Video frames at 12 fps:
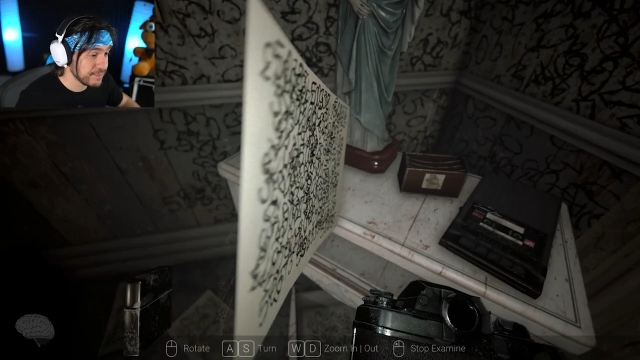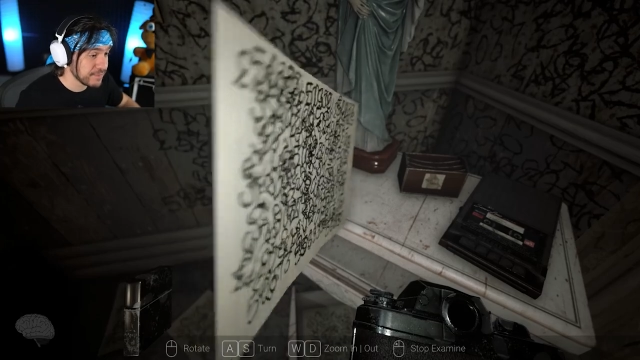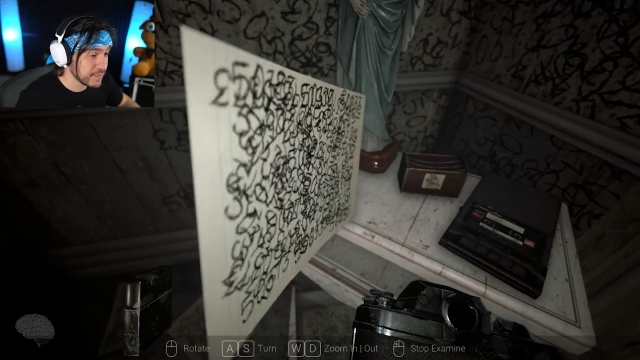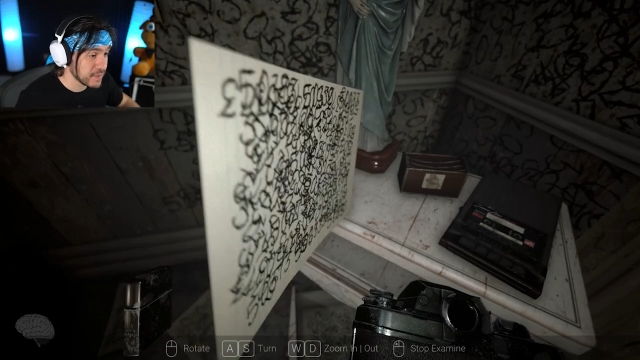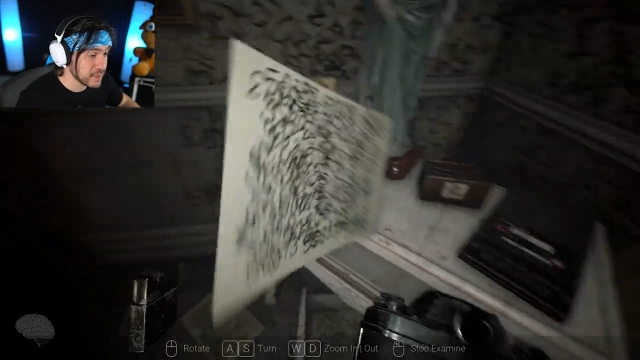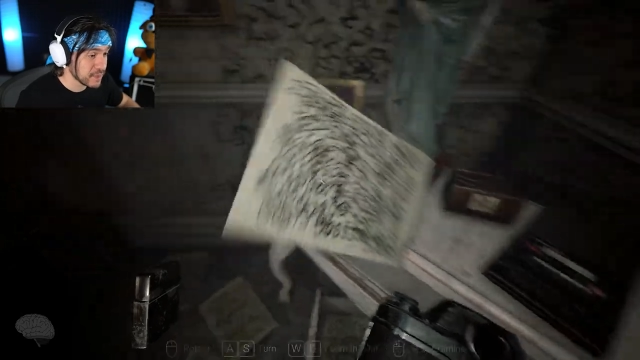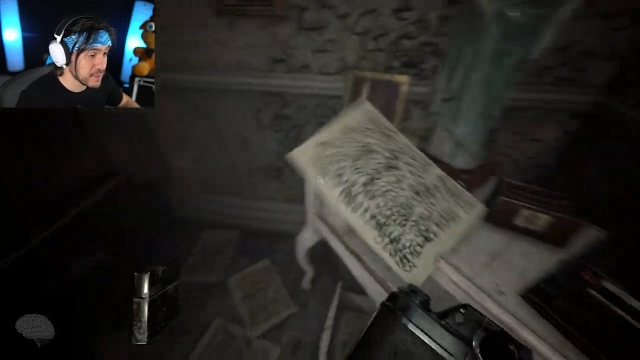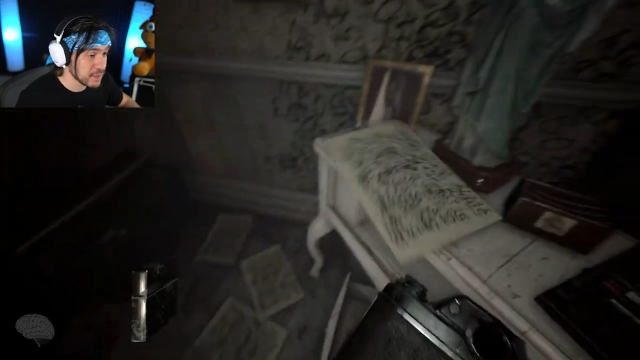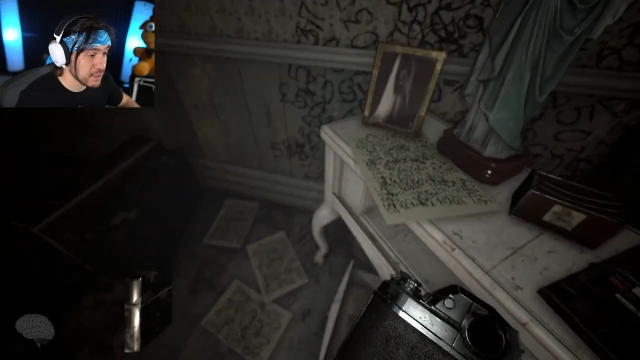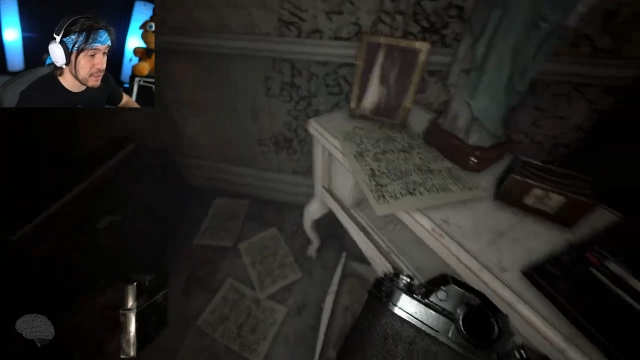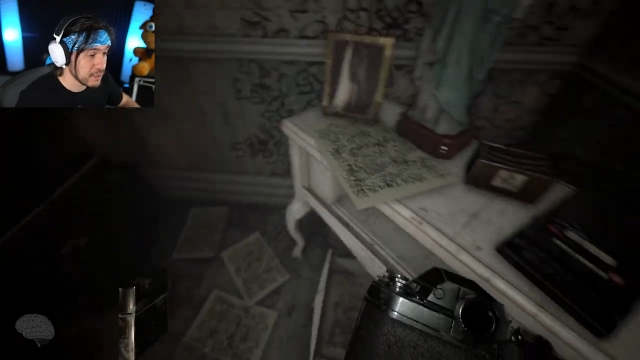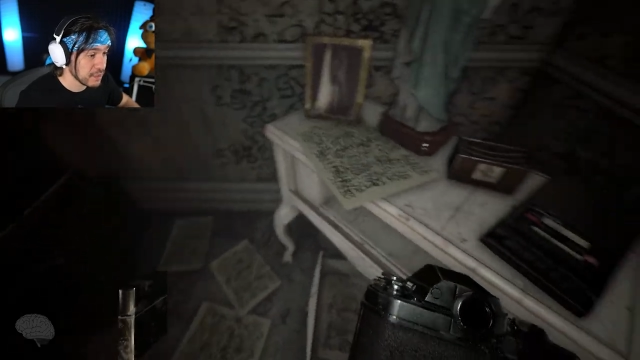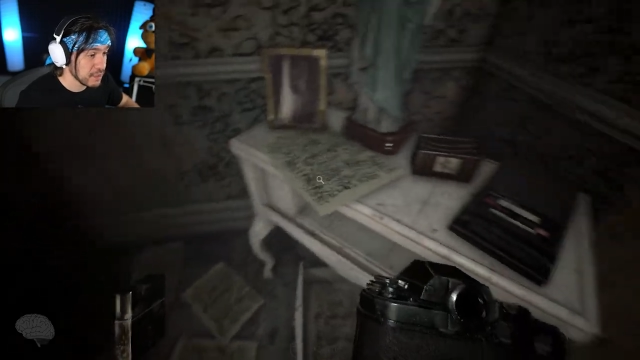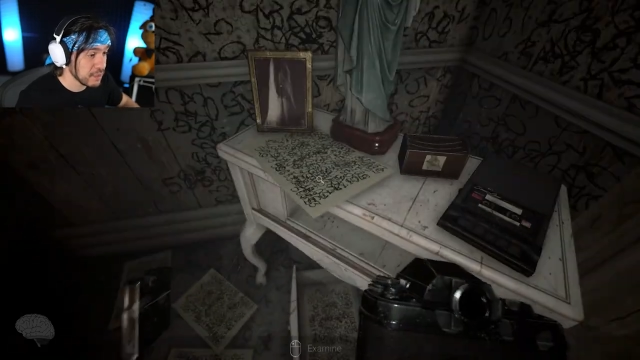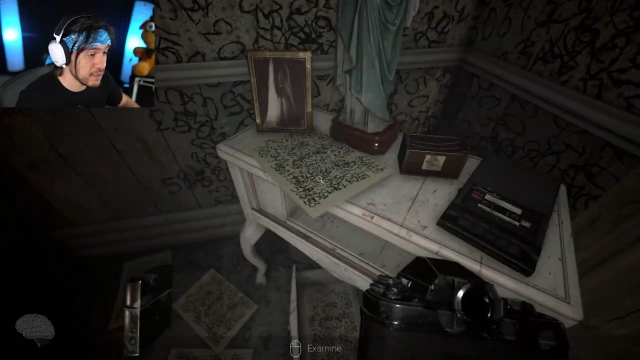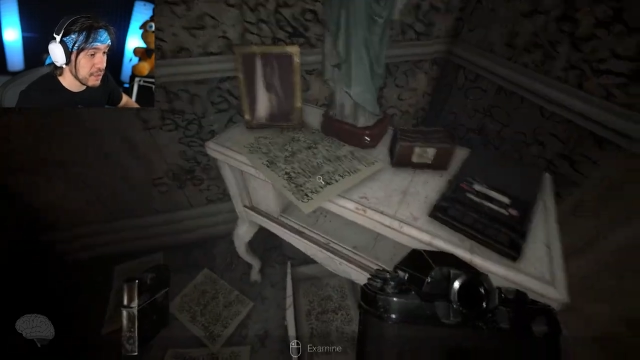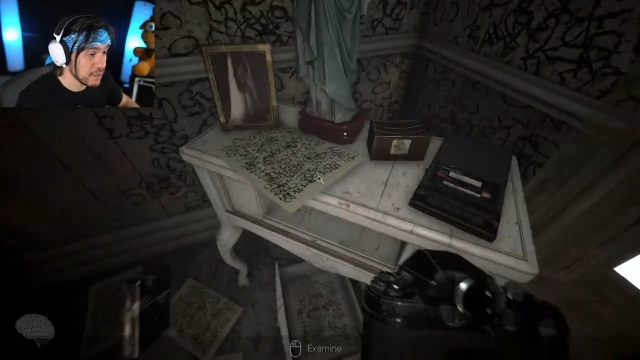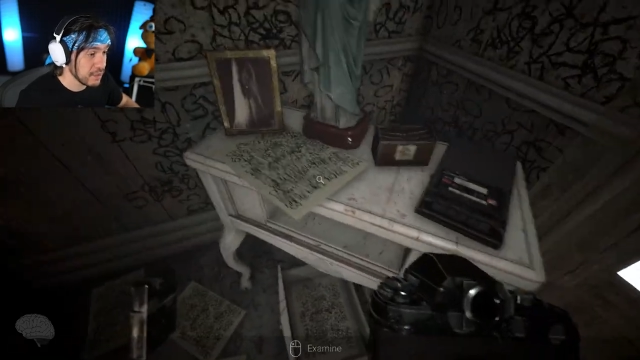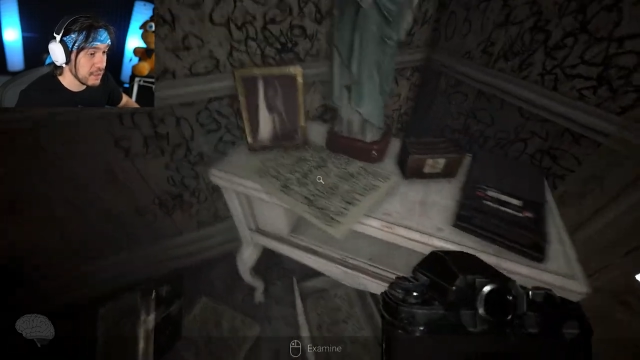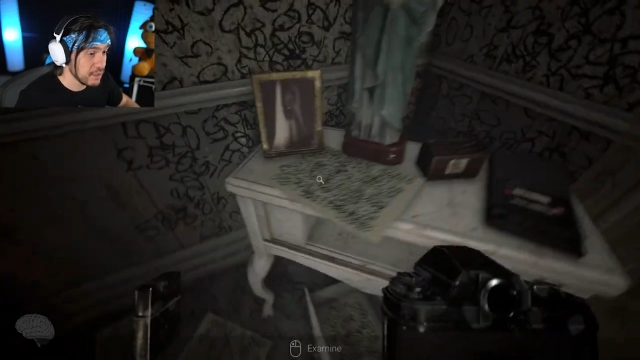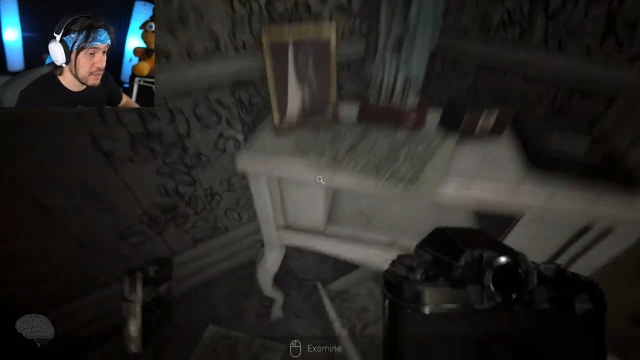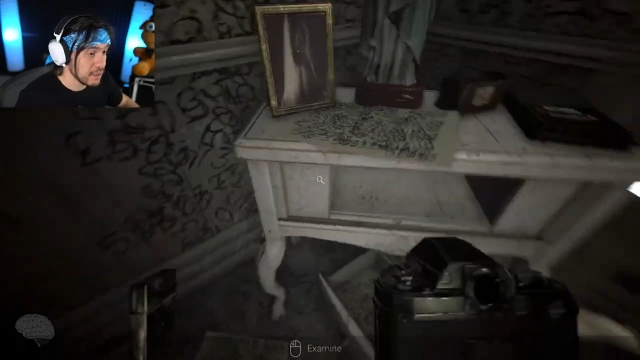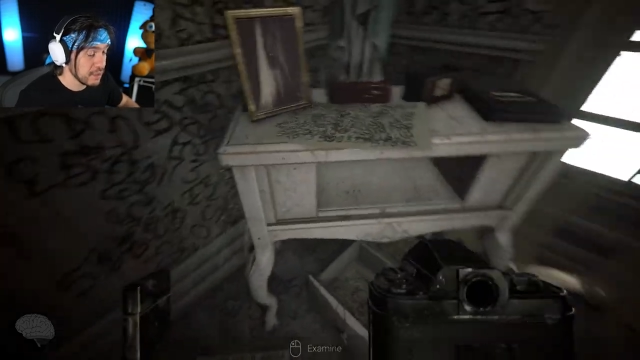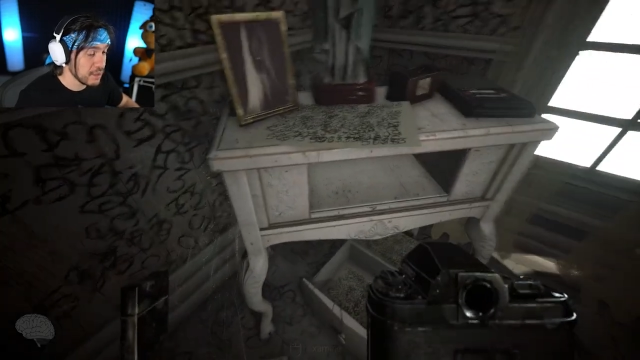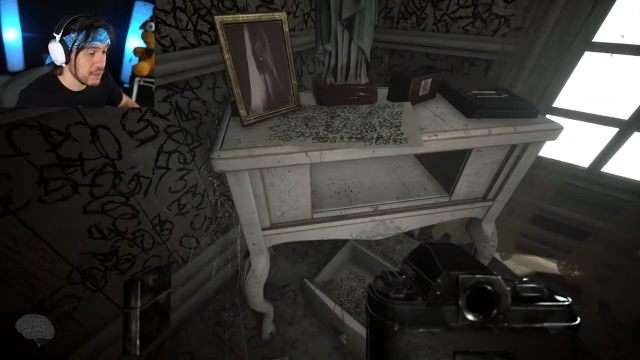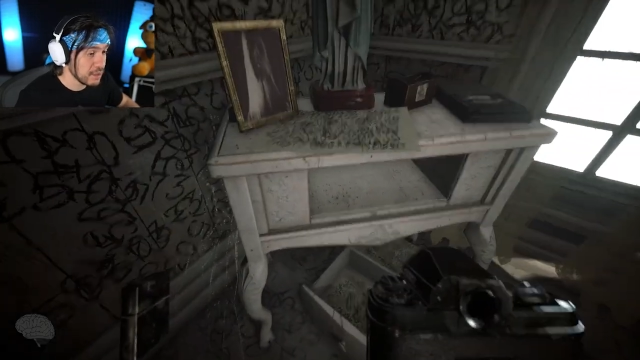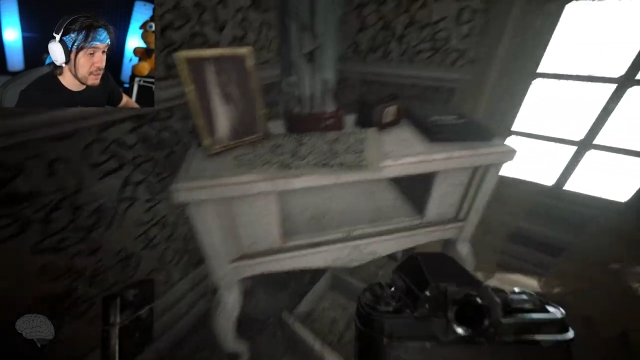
No one is speaking in this clip.